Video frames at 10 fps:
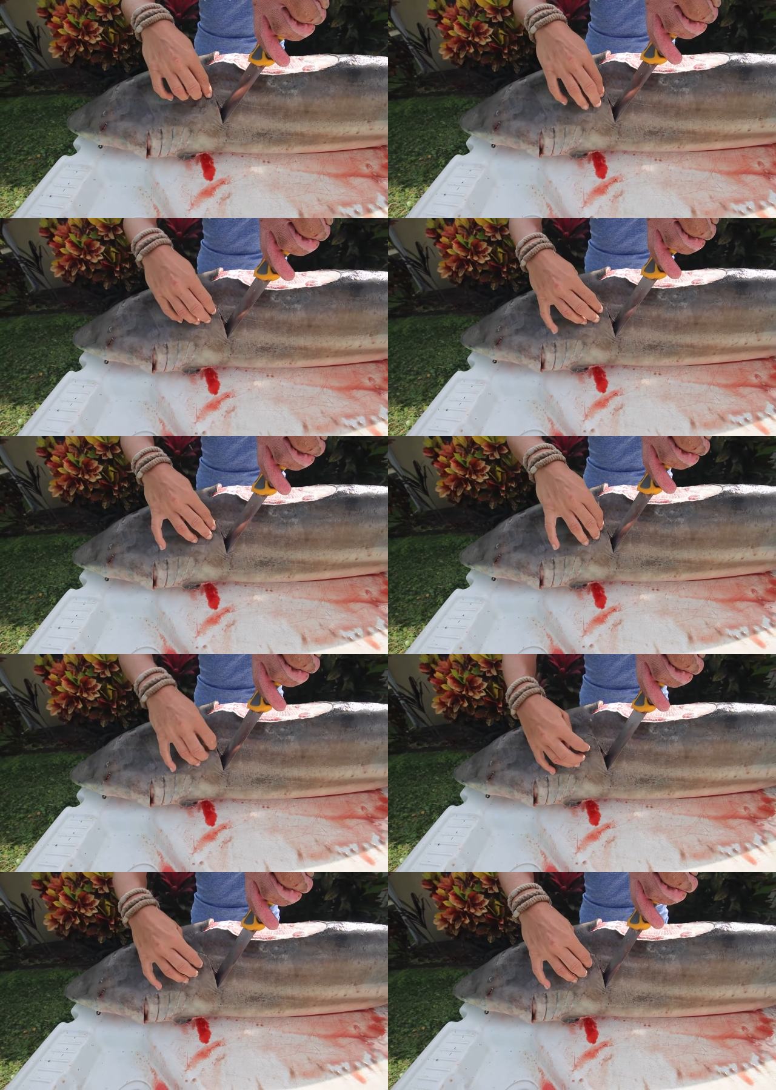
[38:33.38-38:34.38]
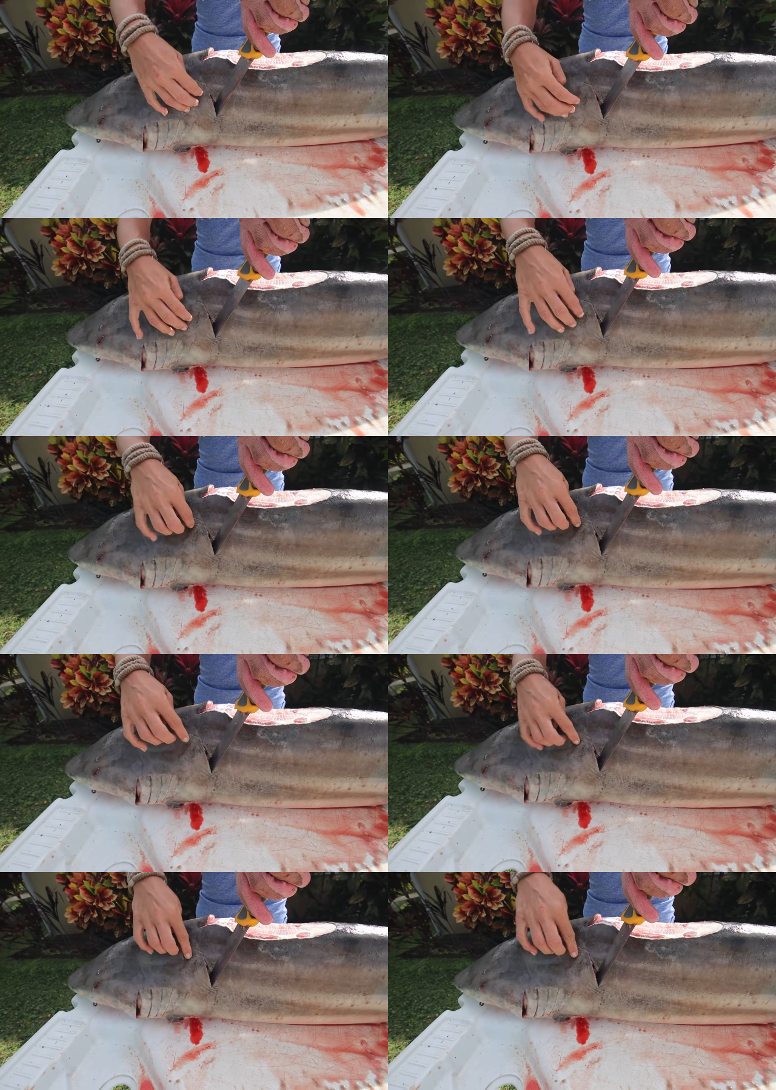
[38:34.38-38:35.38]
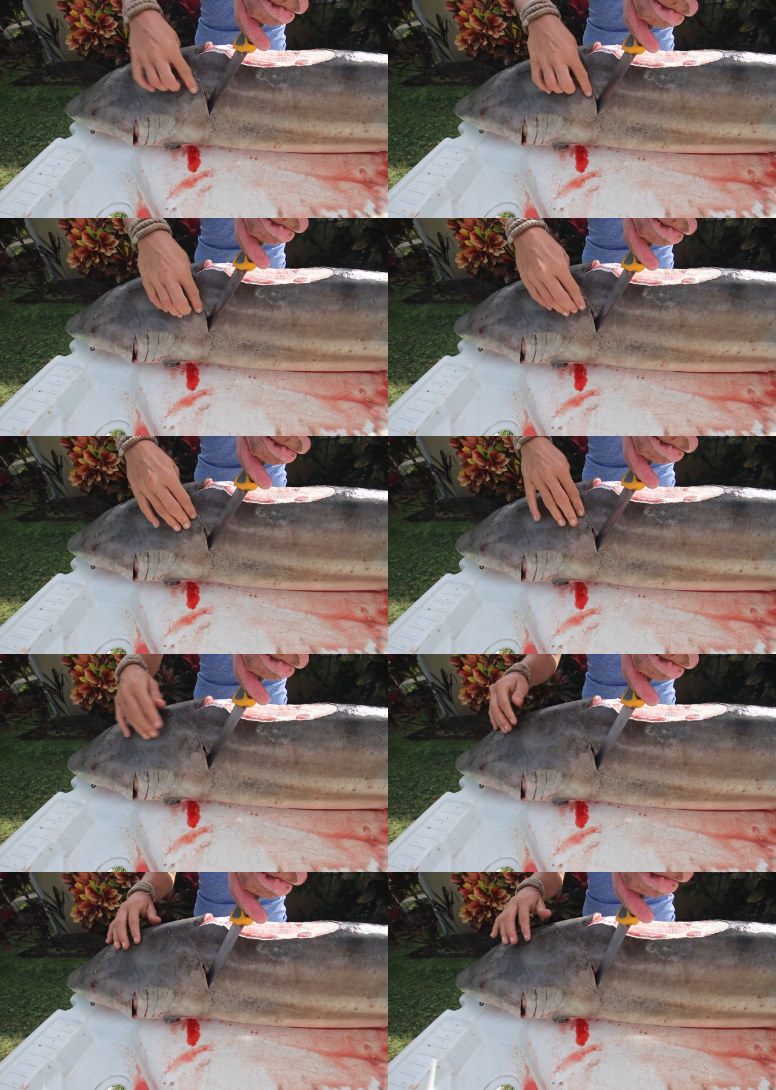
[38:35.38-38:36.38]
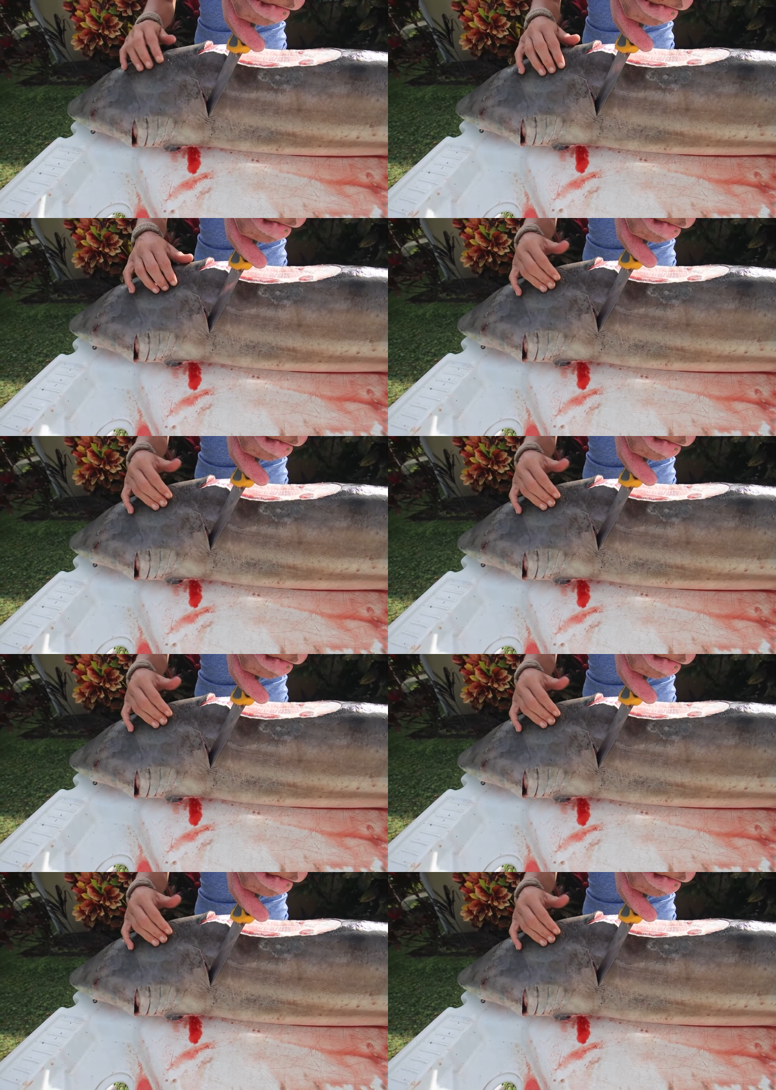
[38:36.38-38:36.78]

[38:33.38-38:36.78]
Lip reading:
Nobody's mouth can be seen.